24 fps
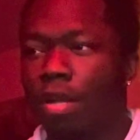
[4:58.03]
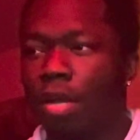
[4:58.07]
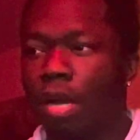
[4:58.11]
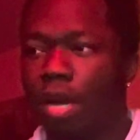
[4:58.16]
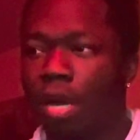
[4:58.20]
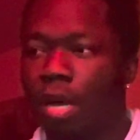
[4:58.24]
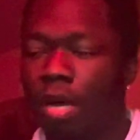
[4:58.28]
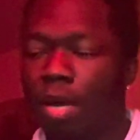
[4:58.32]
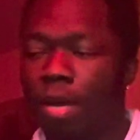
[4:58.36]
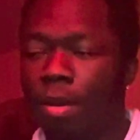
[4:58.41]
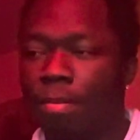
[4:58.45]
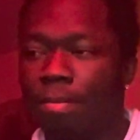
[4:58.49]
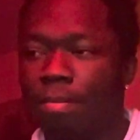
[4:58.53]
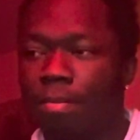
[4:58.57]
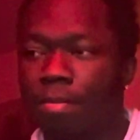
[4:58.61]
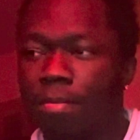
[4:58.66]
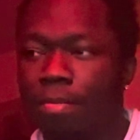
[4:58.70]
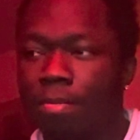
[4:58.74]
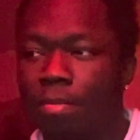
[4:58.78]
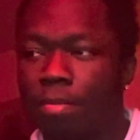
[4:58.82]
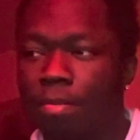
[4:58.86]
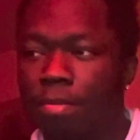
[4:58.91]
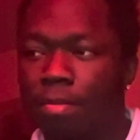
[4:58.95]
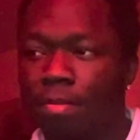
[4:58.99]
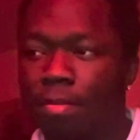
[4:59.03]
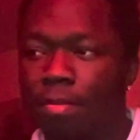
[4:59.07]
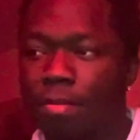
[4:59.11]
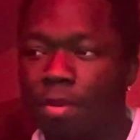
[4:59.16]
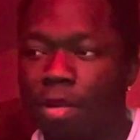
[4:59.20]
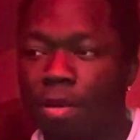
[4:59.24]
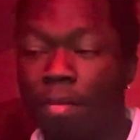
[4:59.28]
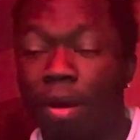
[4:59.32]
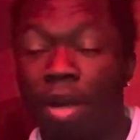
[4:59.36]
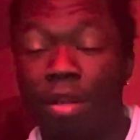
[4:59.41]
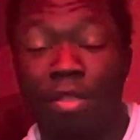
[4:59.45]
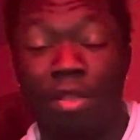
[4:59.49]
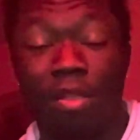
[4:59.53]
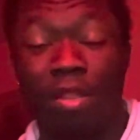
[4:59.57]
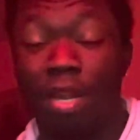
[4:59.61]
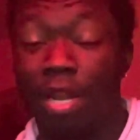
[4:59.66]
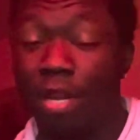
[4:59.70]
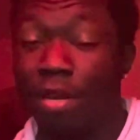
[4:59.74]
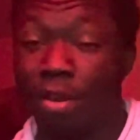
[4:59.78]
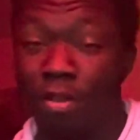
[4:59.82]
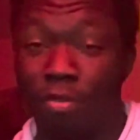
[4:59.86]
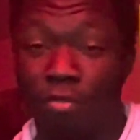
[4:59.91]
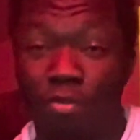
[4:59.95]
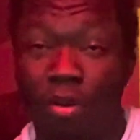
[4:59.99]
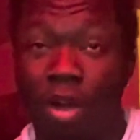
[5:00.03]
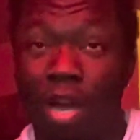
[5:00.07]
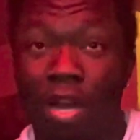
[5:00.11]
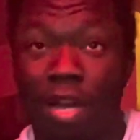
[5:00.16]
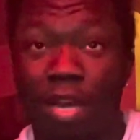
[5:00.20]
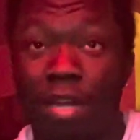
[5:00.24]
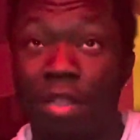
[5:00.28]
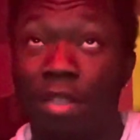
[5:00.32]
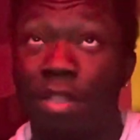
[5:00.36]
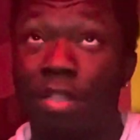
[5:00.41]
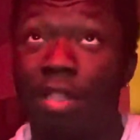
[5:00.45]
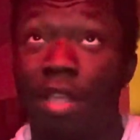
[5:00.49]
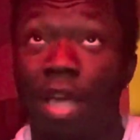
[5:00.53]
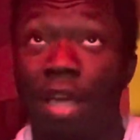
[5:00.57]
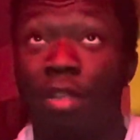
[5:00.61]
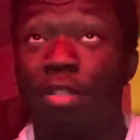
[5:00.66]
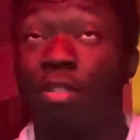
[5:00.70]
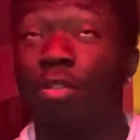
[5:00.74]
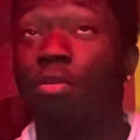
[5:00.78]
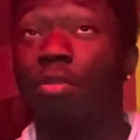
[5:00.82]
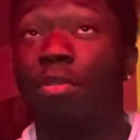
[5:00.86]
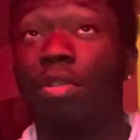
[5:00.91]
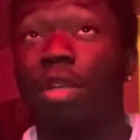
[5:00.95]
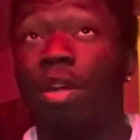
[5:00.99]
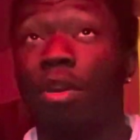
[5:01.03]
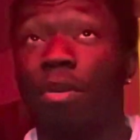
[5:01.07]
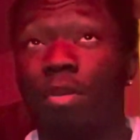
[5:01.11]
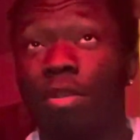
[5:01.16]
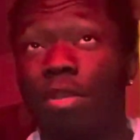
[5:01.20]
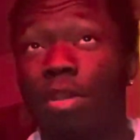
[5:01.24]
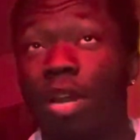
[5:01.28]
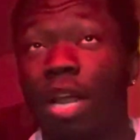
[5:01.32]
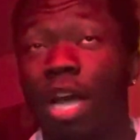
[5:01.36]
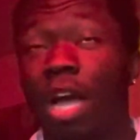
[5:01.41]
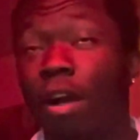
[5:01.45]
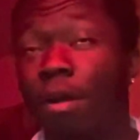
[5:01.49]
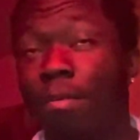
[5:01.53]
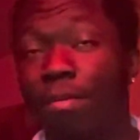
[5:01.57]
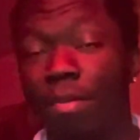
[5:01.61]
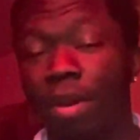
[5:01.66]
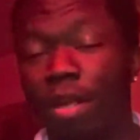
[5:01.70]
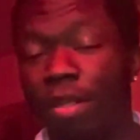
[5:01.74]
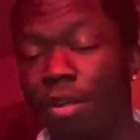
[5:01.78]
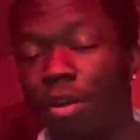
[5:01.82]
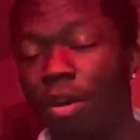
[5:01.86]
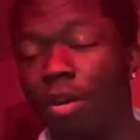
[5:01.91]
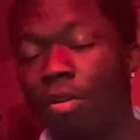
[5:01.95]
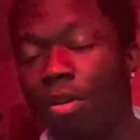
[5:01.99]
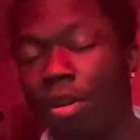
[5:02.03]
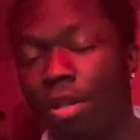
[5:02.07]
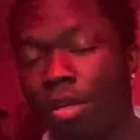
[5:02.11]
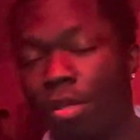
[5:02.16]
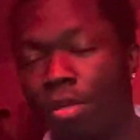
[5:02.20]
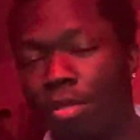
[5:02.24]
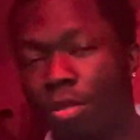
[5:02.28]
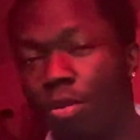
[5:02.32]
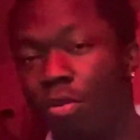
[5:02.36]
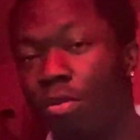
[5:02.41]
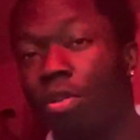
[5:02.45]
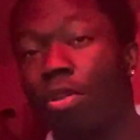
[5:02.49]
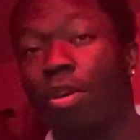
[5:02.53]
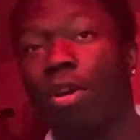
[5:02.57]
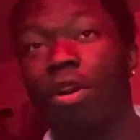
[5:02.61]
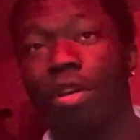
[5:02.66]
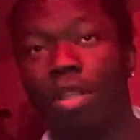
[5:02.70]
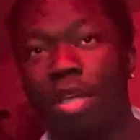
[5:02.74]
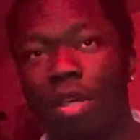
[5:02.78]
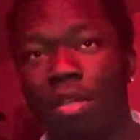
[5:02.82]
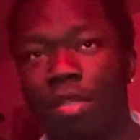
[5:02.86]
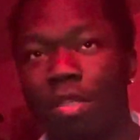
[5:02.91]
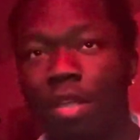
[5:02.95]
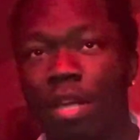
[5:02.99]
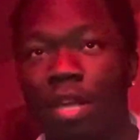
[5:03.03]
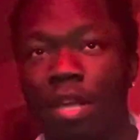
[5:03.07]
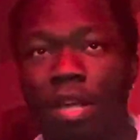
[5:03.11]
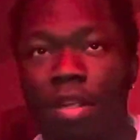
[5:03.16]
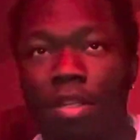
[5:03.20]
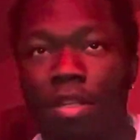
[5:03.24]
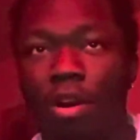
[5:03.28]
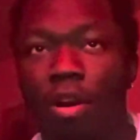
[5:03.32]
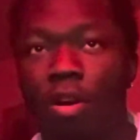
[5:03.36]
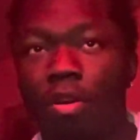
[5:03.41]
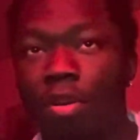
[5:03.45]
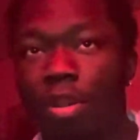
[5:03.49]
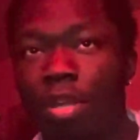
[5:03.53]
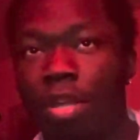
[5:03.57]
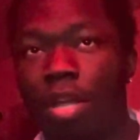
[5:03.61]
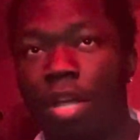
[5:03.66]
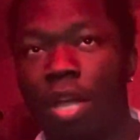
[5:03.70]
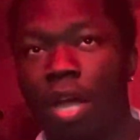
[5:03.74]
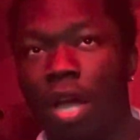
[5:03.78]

Um, you might just let this rock because that's two singles in the album that's already two songs I say that's already